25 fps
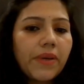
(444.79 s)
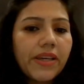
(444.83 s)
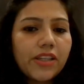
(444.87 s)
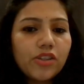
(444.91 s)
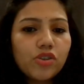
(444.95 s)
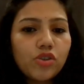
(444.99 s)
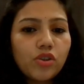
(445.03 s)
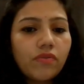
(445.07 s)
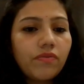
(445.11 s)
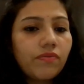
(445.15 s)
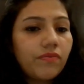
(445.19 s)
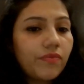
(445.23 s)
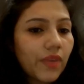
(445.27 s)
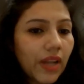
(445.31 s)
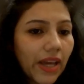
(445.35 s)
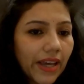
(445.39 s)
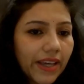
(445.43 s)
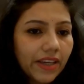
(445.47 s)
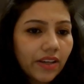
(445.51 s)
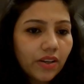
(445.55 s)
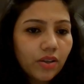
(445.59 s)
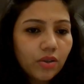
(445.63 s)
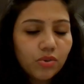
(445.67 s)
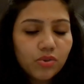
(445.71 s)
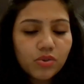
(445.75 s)
page of
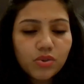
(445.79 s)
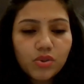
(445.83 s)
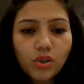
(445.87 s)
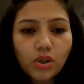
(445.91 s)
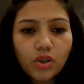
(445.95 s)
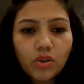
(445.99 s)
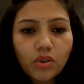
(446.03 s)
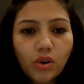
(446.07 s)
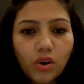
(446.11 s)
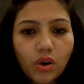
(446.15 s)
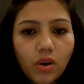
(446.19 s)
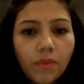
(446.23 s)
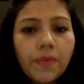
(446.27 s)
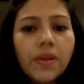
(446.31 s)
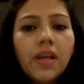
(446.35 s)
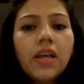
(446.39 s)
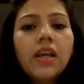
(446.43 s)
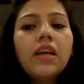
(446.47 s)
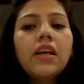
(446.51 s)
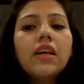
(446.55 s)
flyingcruise.com.